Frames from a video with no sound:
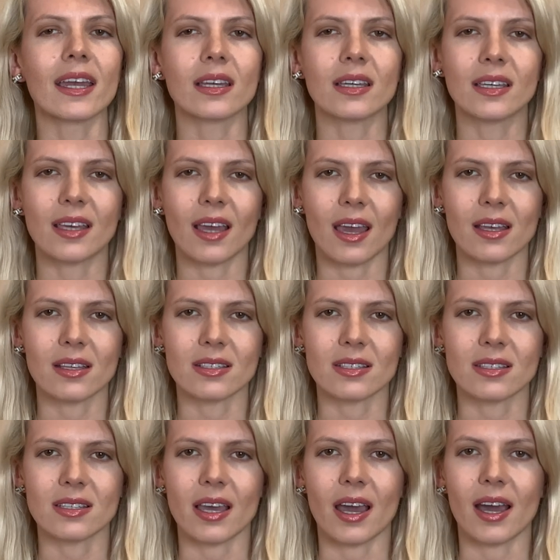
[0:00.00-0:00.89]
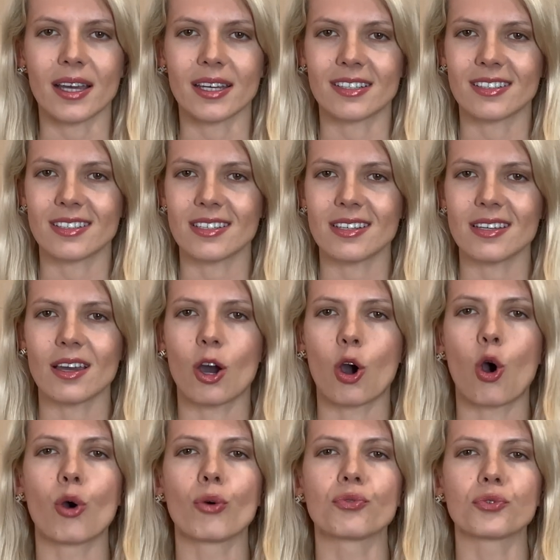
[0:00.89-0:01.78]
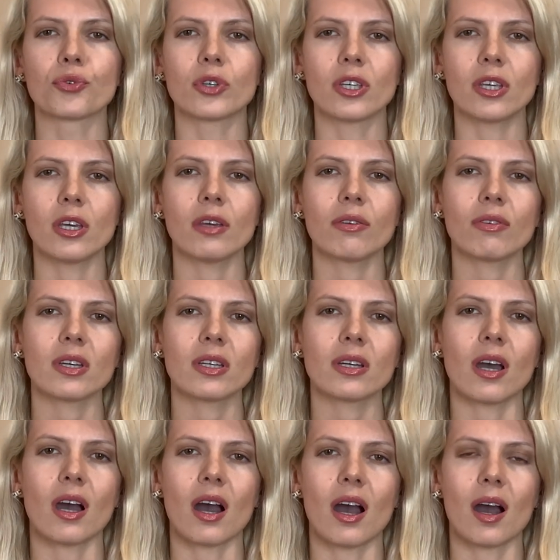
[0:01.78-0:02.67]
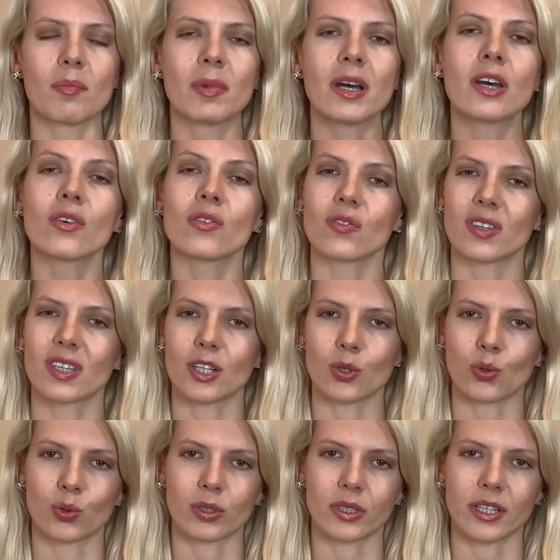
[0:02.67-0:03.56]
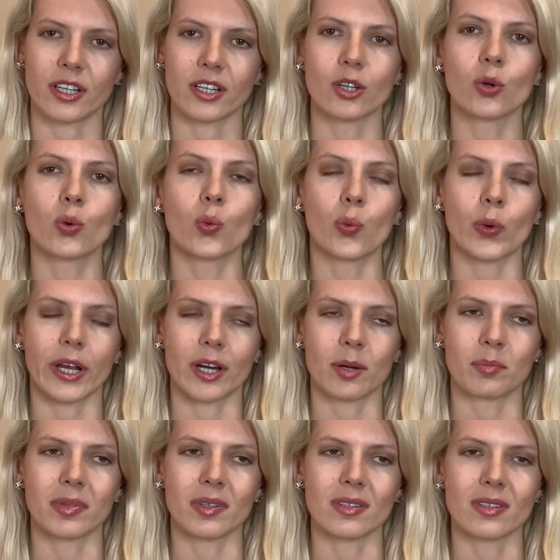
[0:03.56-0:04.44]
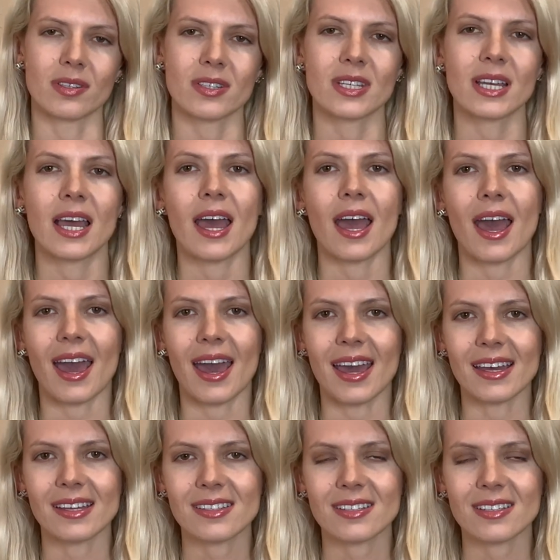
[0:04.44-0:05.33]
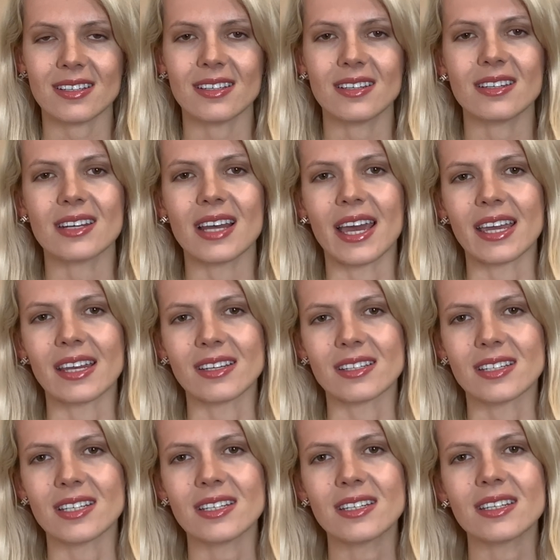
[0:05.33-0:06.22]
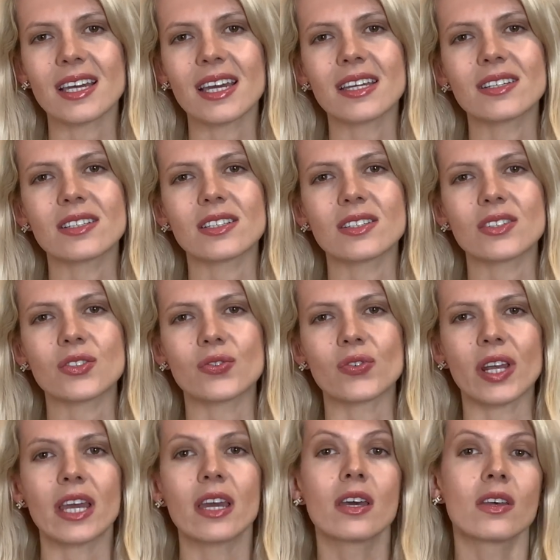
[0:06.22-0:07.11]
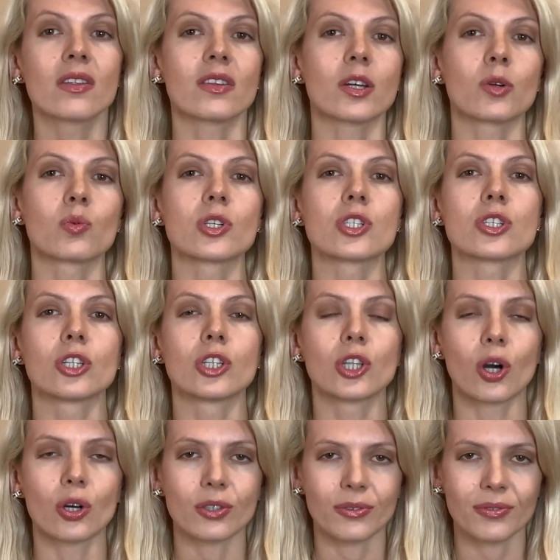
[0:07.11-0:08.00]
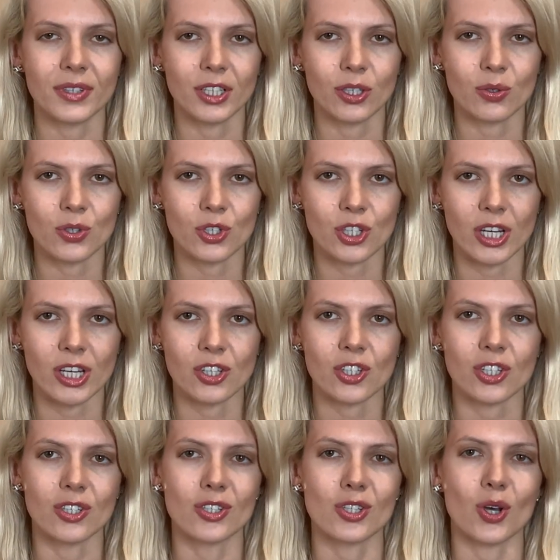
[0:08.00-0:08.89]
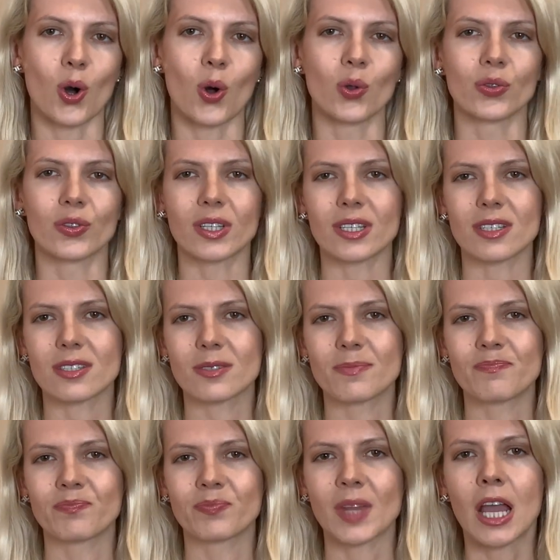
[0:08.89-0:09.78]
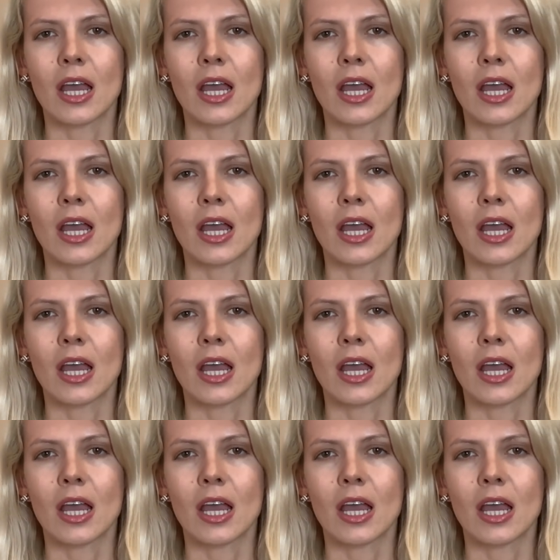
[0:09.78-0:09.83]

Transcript: against the idea of giving up the nuclear weapons. And in 1993, there was a lot of negotiations on this.